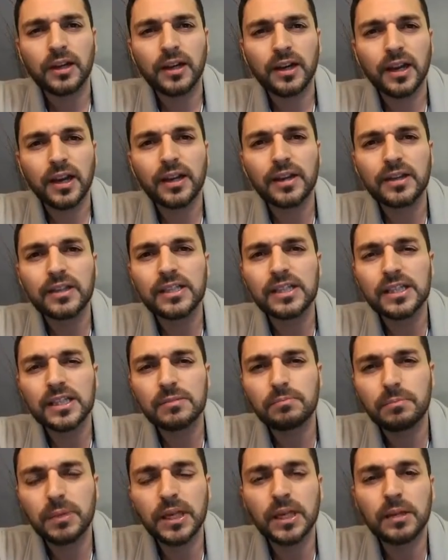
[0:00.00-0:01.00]
Let it
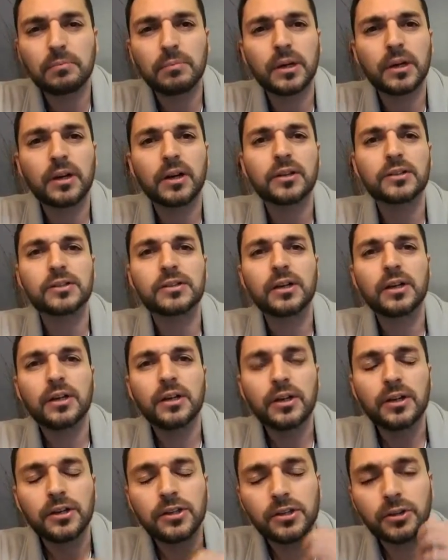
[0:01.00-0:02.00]
speak, because
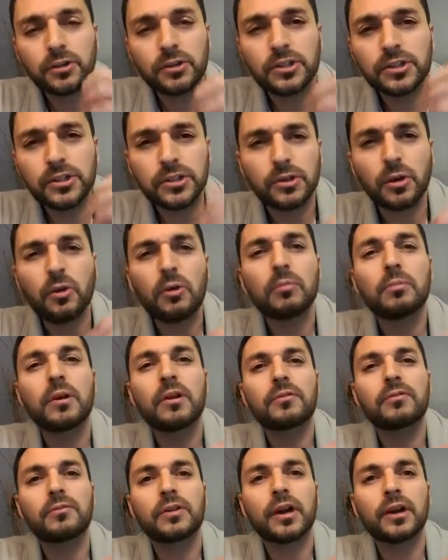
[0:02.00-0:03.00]
your soul, my
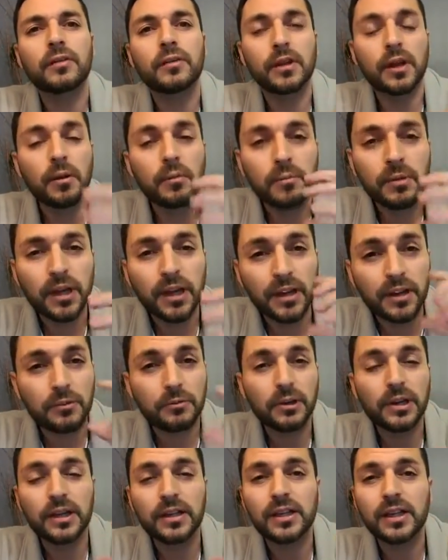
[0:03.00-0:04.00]
friend, now I'm getting
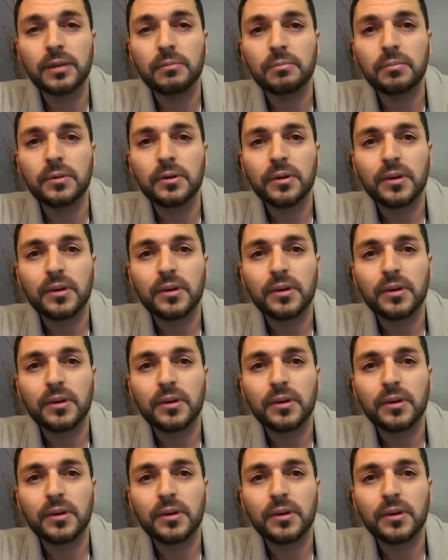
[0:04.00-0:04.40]
really deep,